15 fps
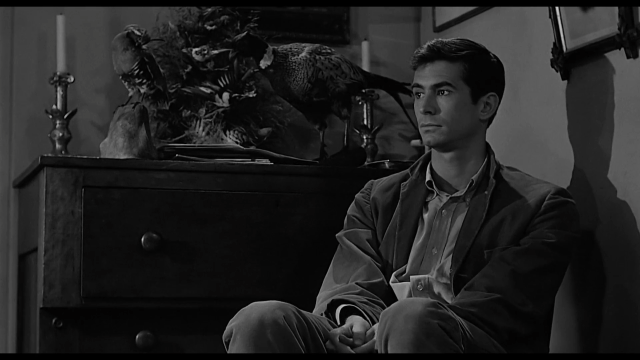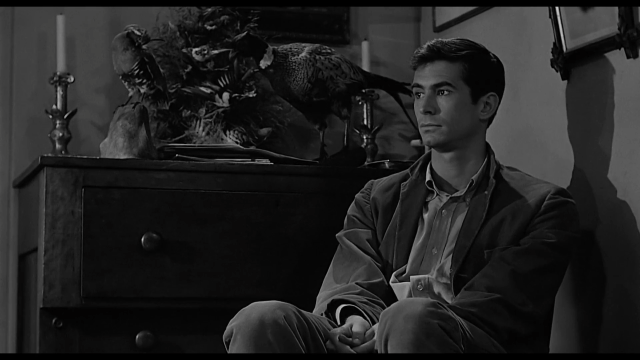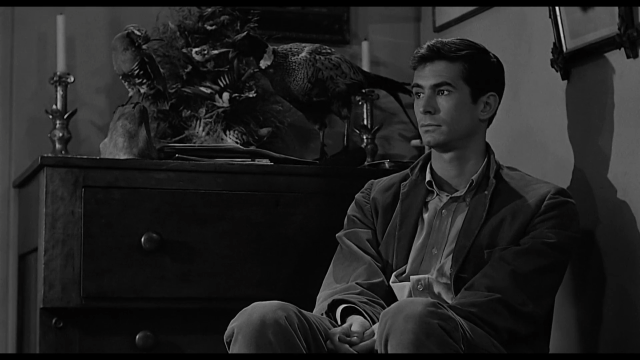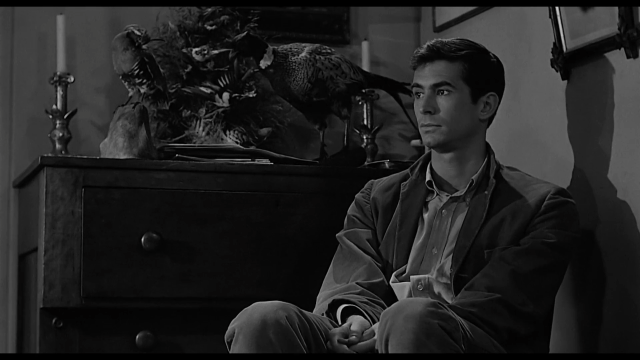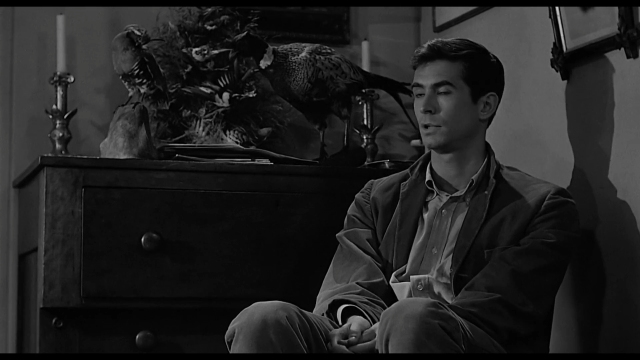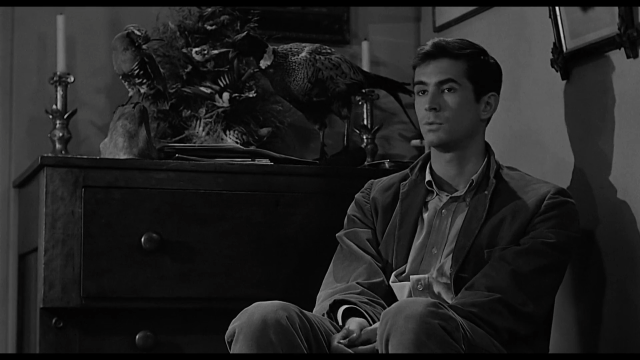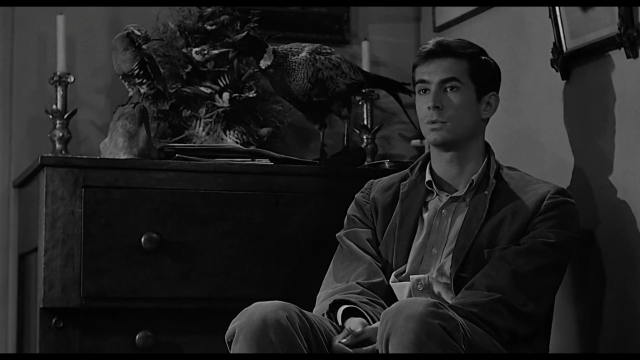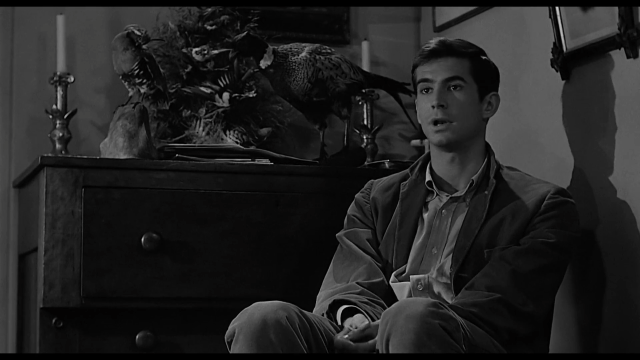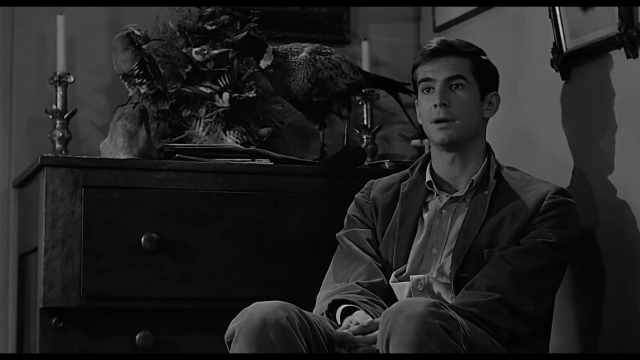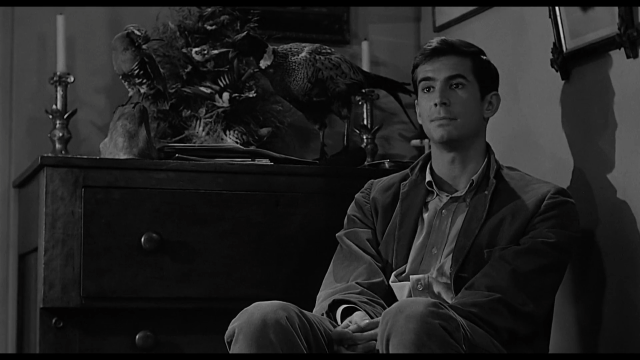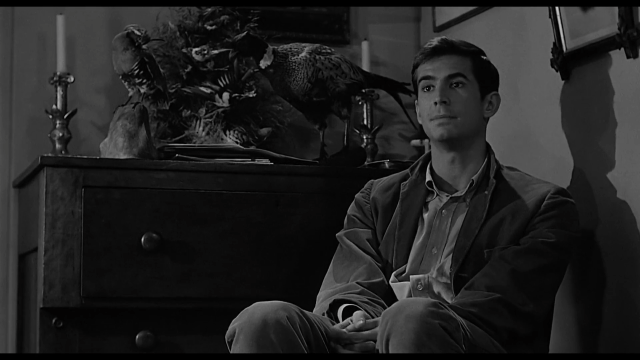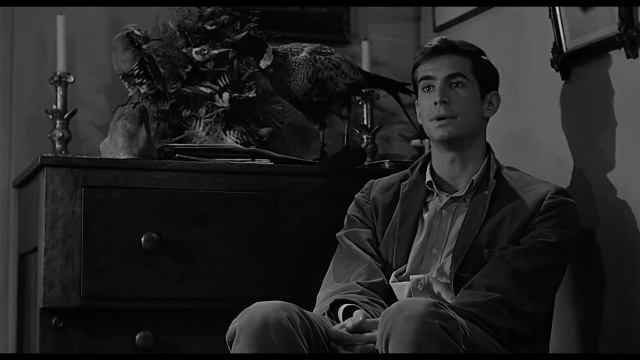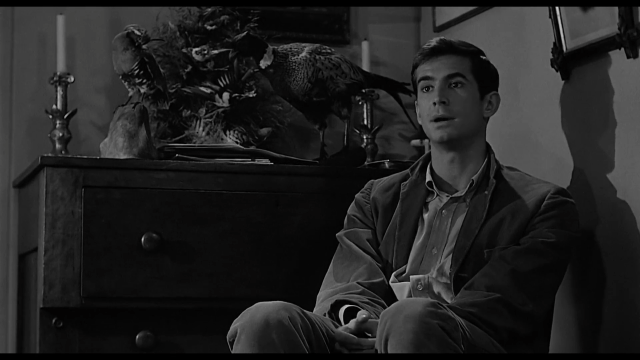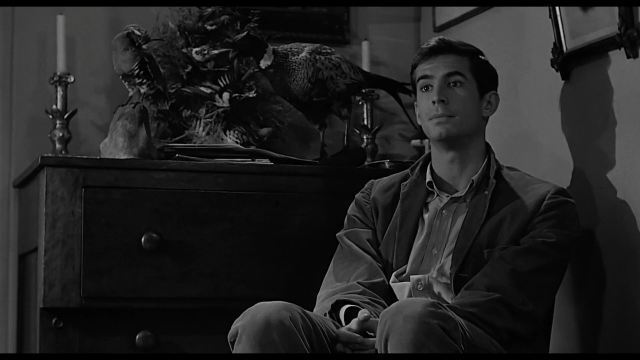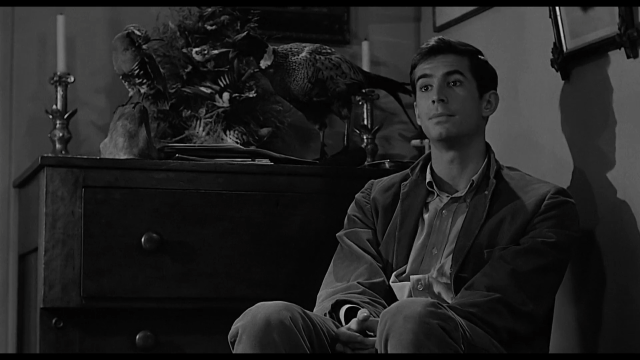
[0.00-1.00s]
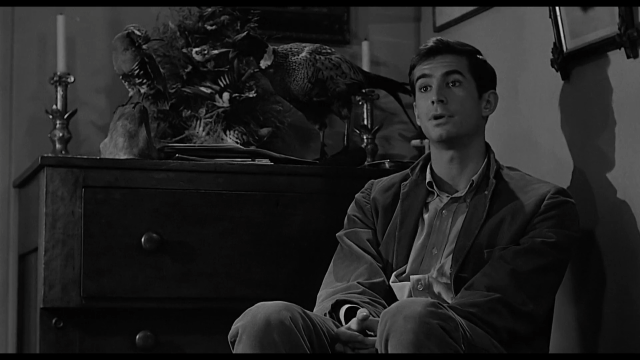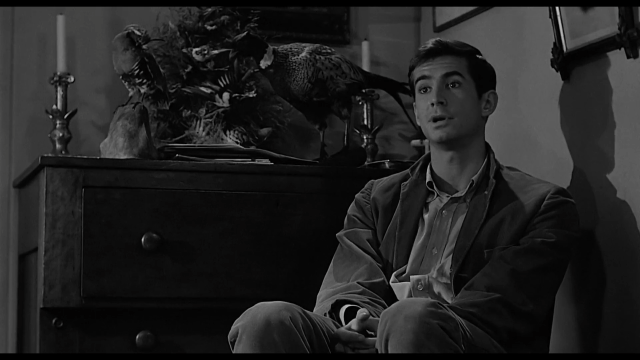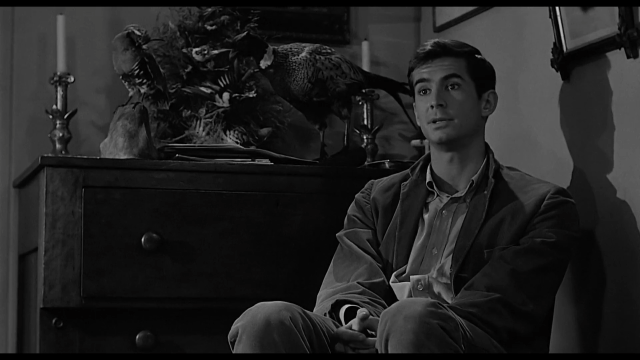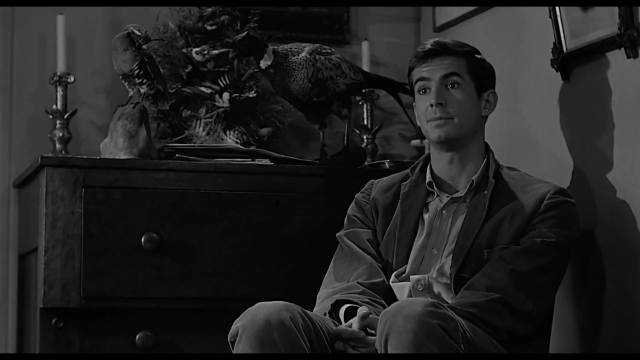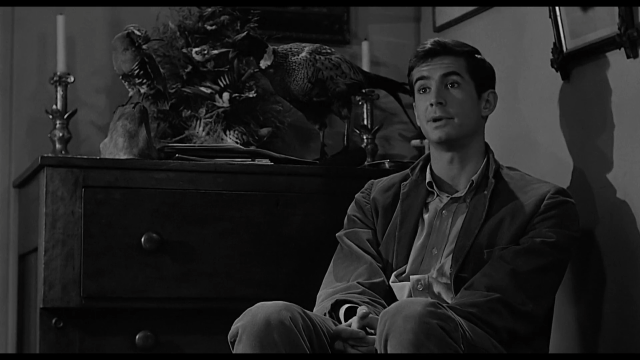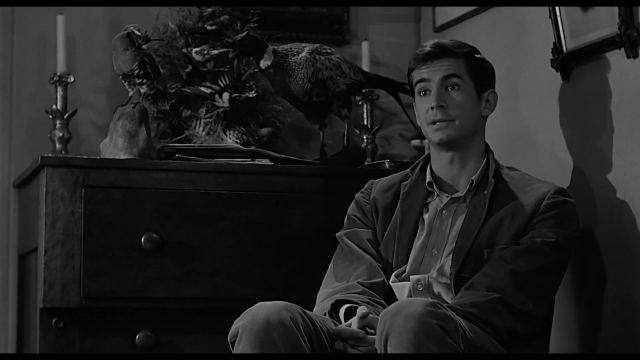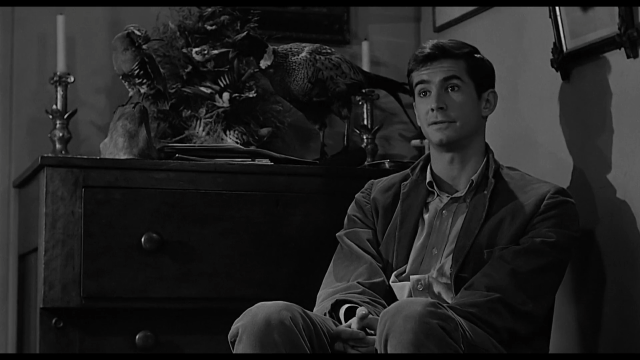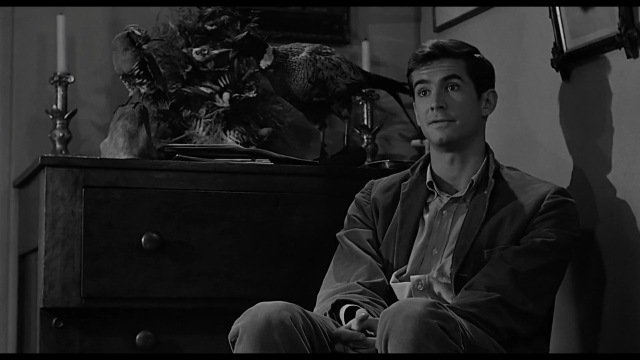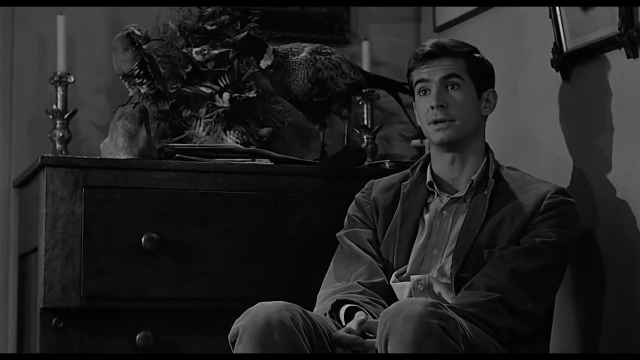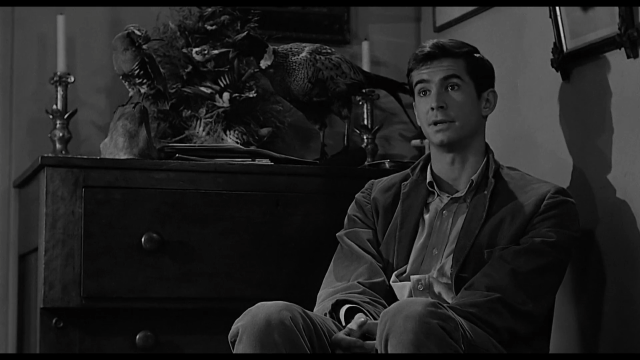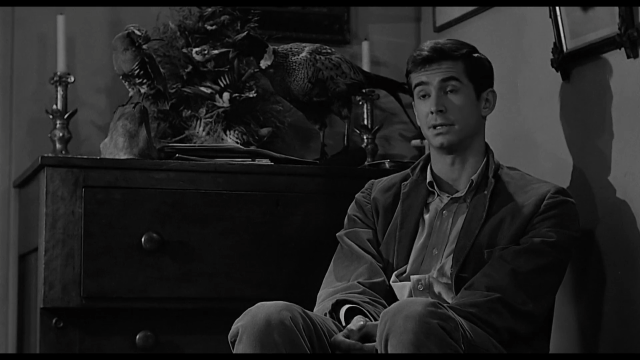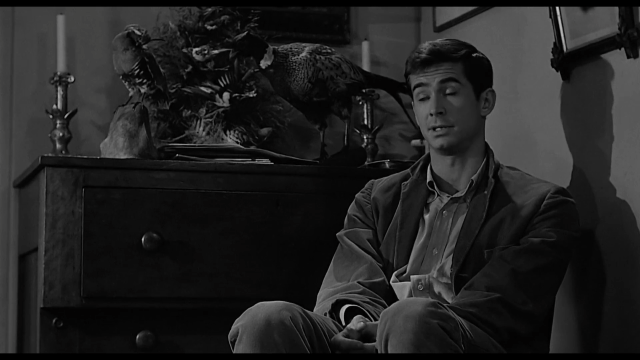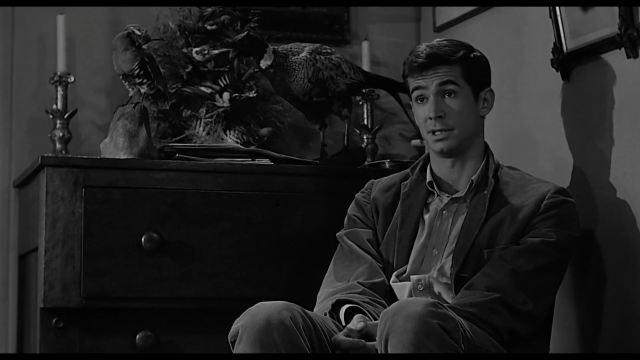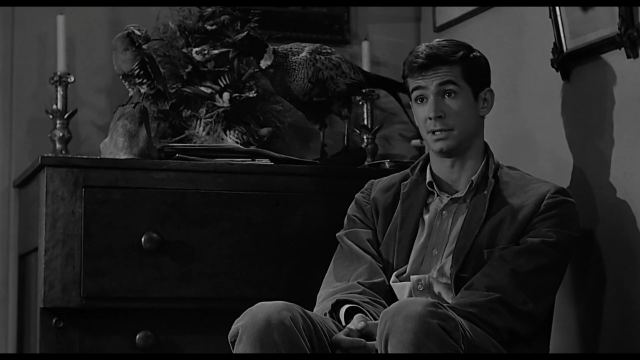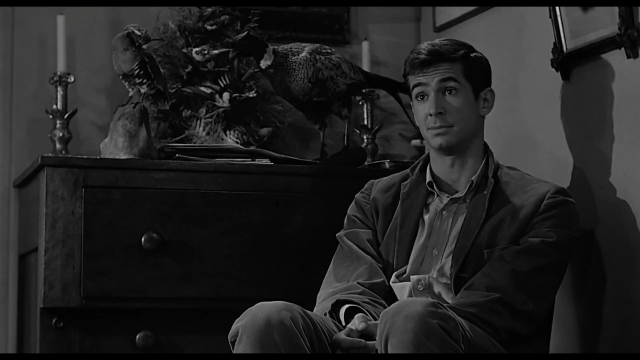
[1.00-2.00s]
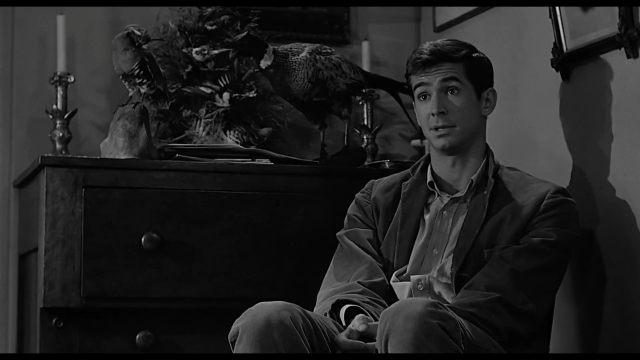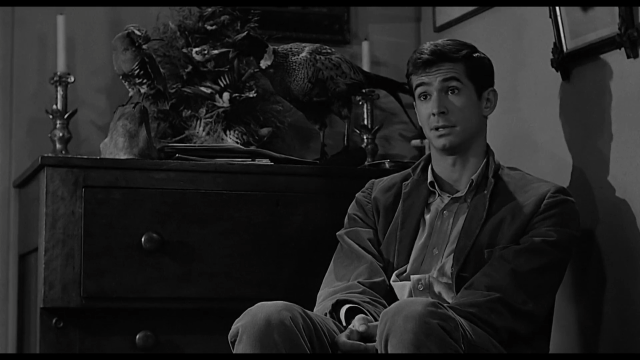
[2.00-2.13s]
Well, a boy's best friend is his mother.